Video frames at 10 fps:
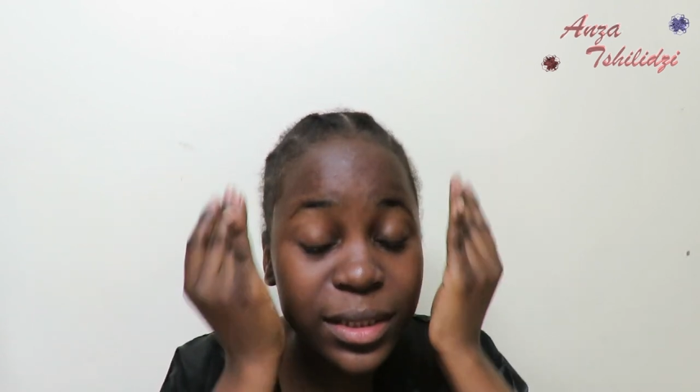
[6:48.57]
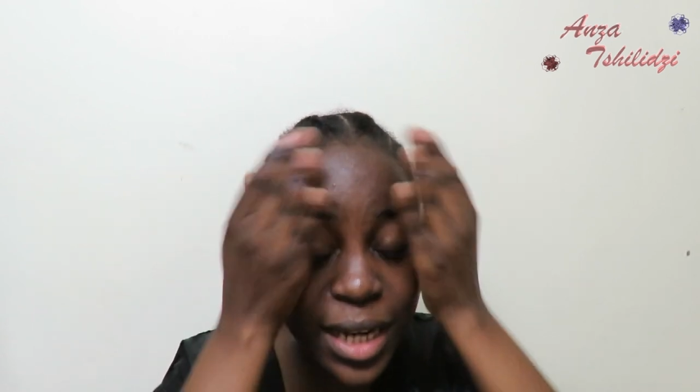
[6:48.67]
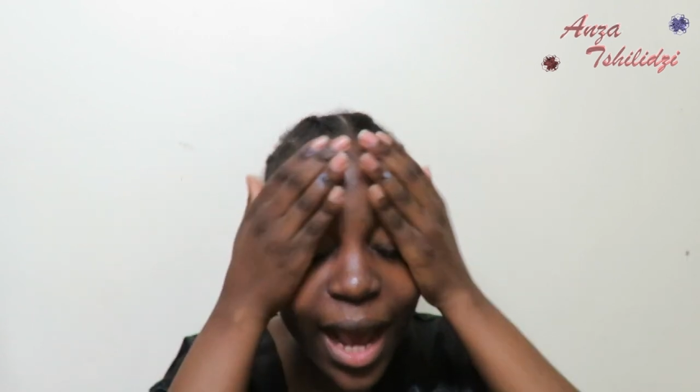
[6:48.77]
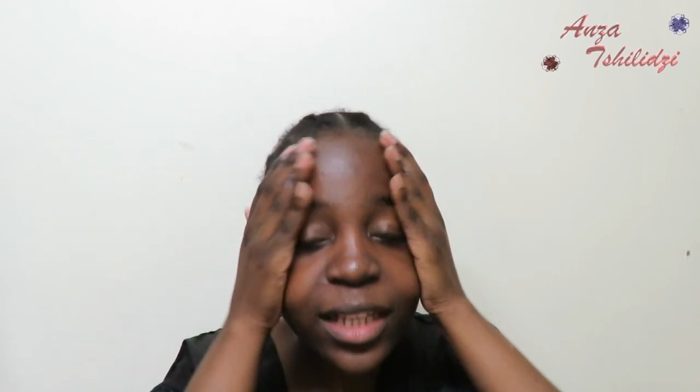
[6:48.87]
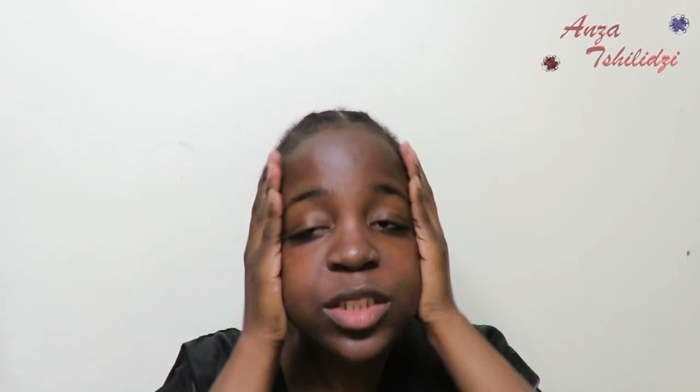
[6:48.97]

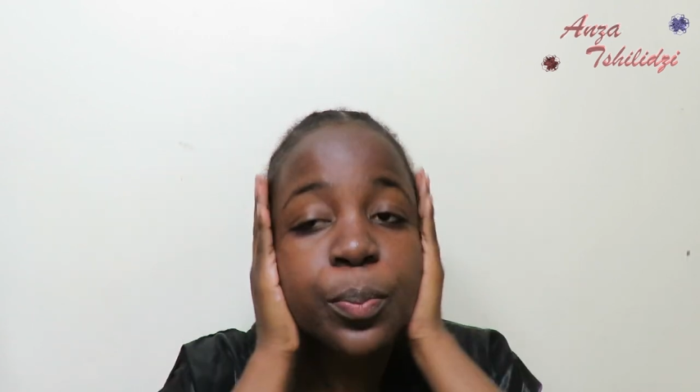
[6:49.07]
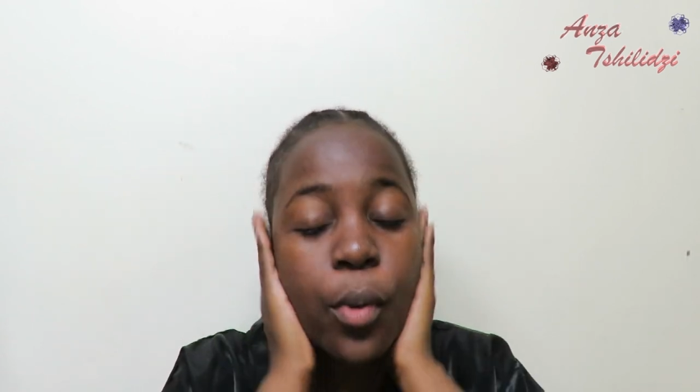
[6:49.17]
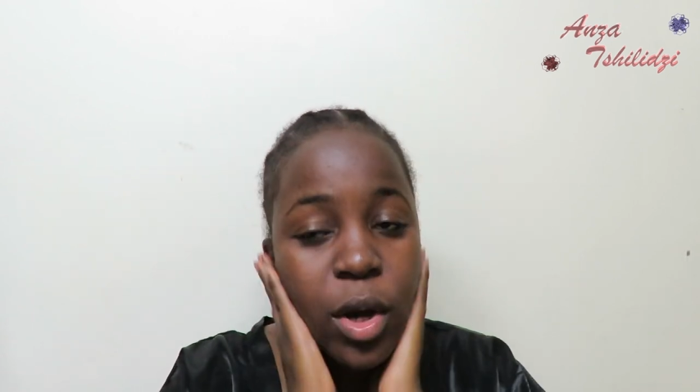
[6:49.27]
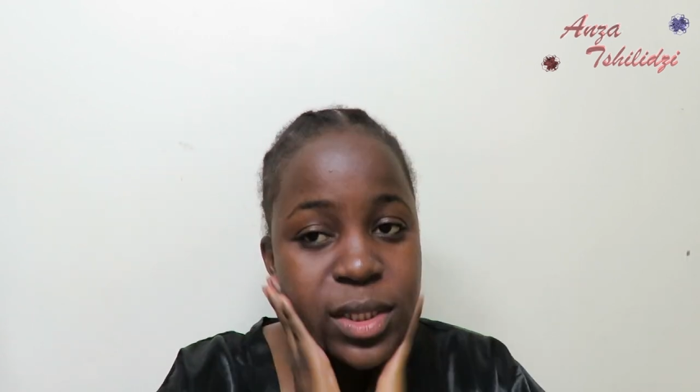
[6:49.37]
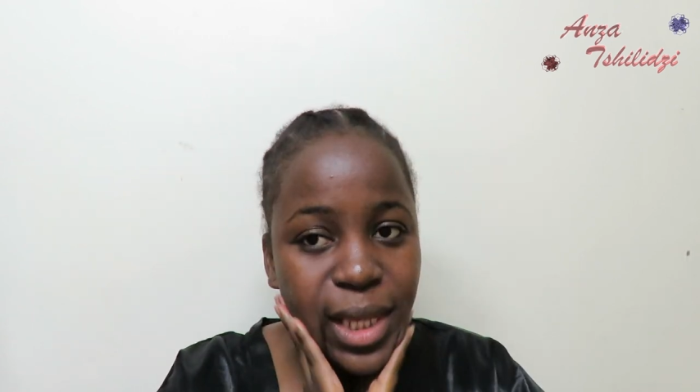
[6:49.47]
dark
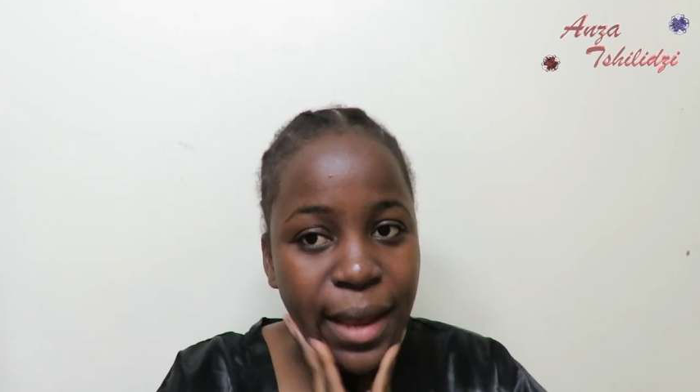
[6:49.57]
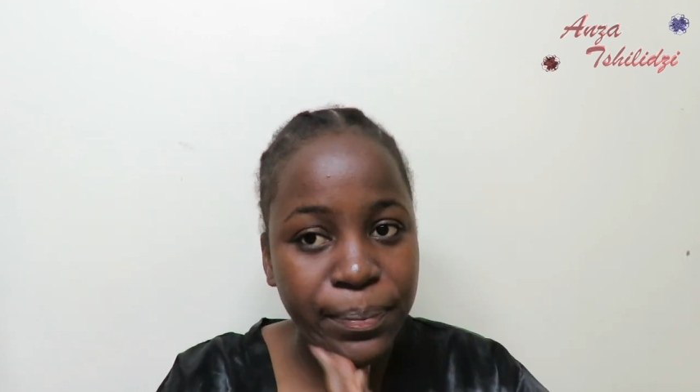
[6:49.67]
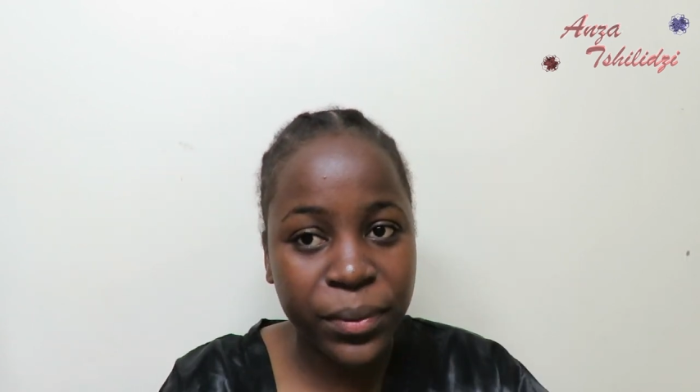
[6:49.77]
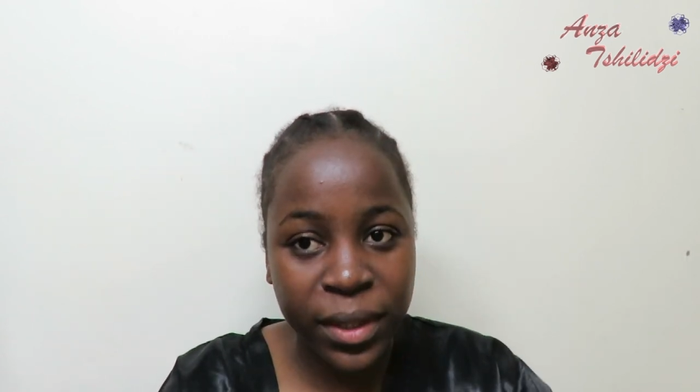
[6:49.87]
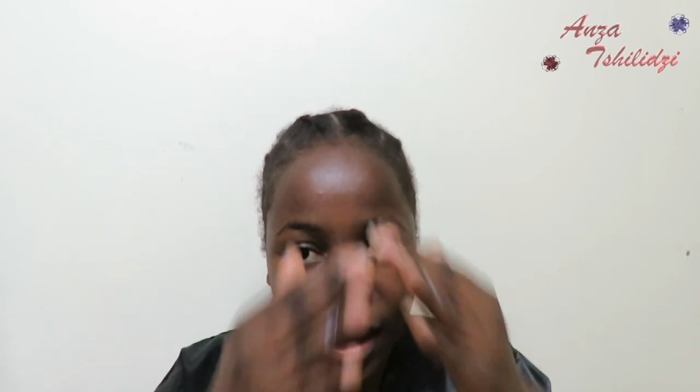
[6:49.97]
spots
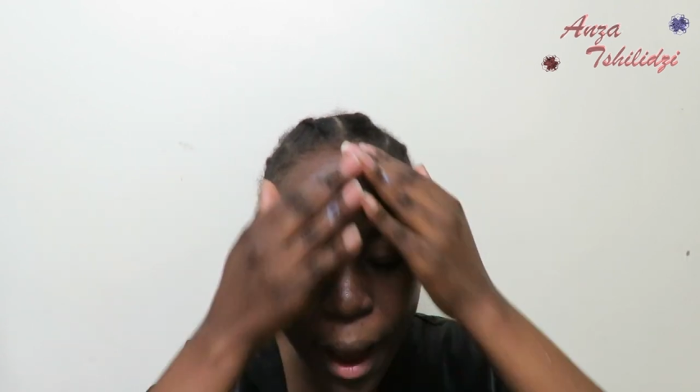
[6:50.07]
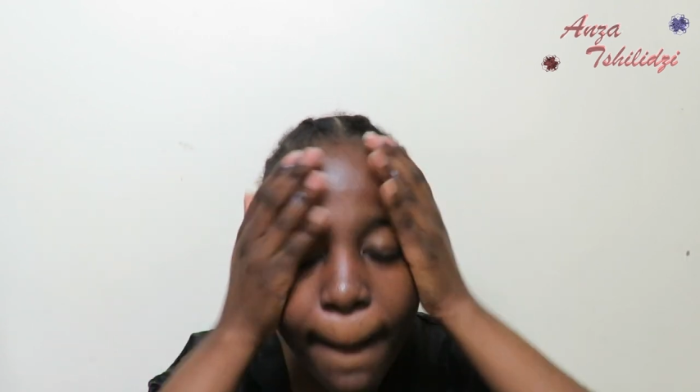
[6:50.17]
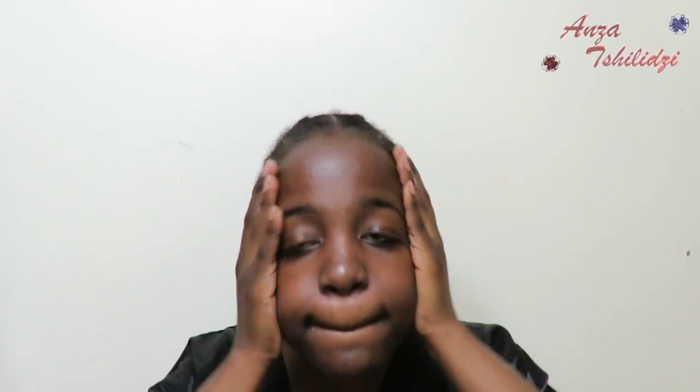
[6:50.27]
appear